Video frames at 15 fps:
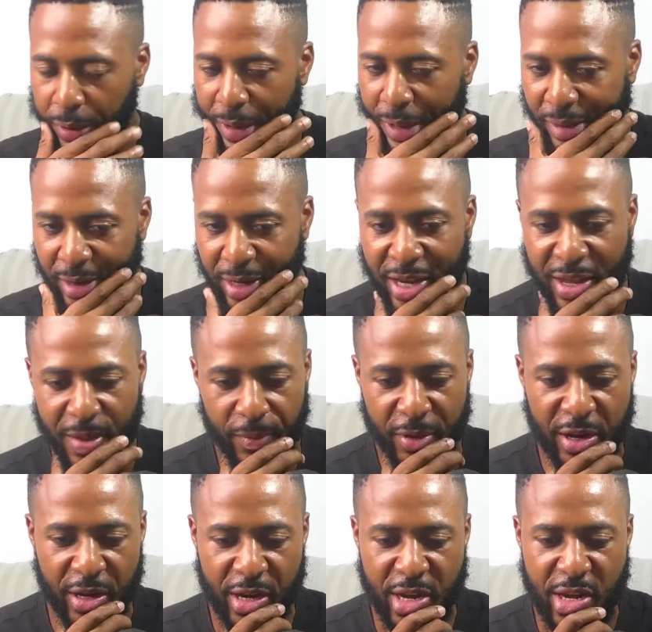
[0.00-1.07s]
a
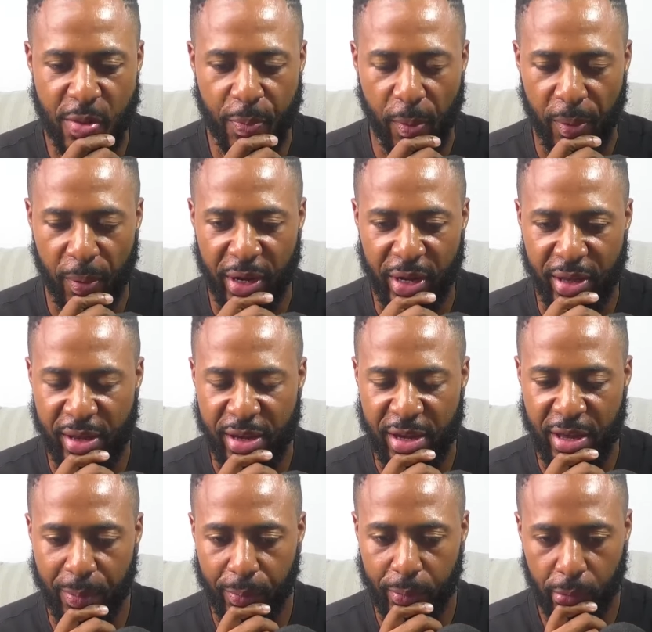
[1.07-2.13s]
deeper player, the
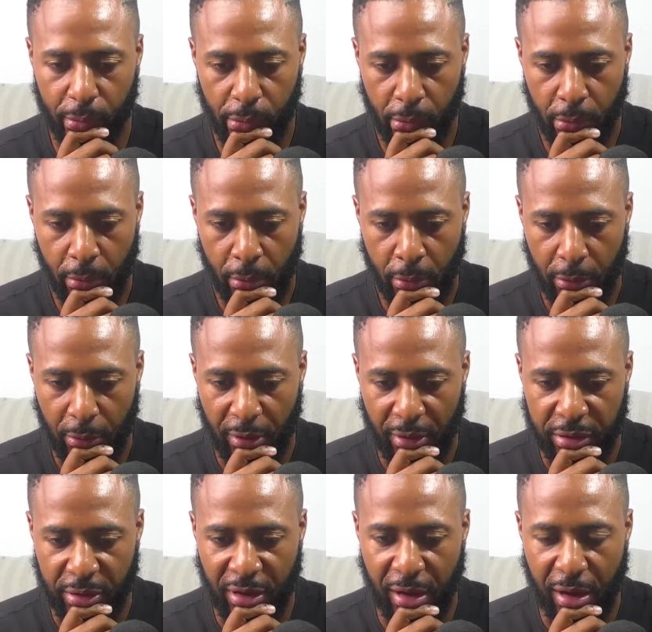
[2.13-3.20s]
CDM. I
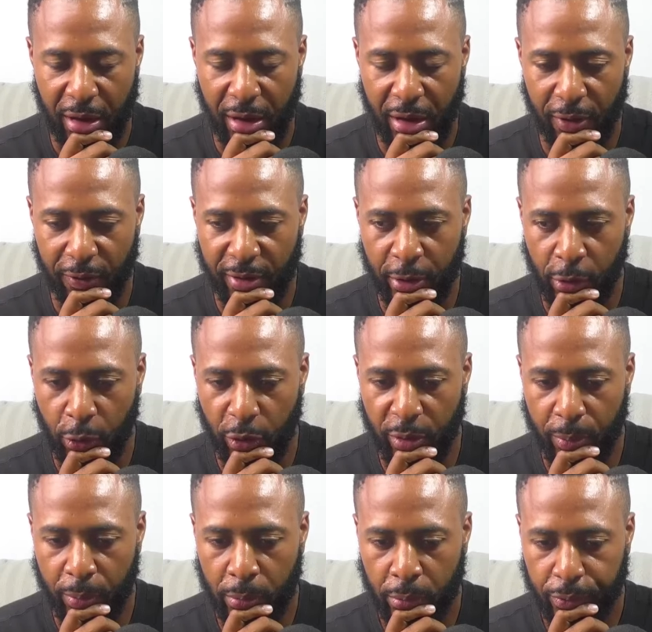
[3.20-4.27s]
think I'll include
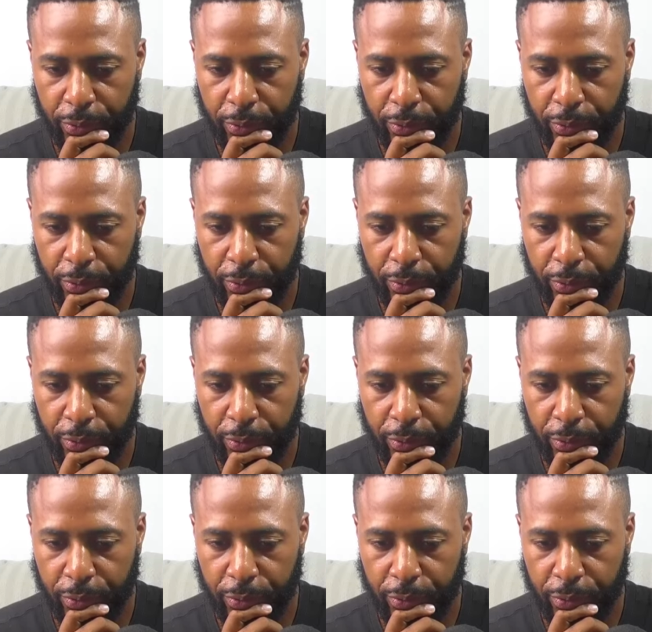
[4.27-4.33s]
him.